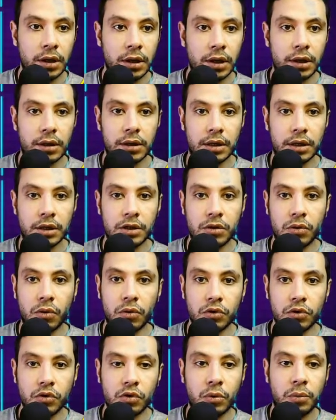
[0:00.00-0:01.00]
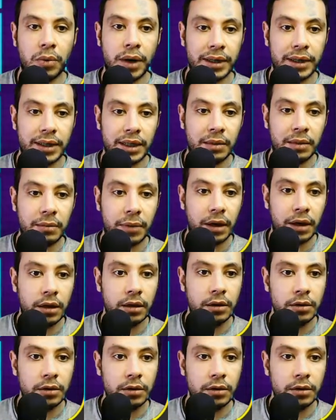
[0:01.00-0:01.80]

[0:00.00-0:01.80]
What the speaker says: this also by email,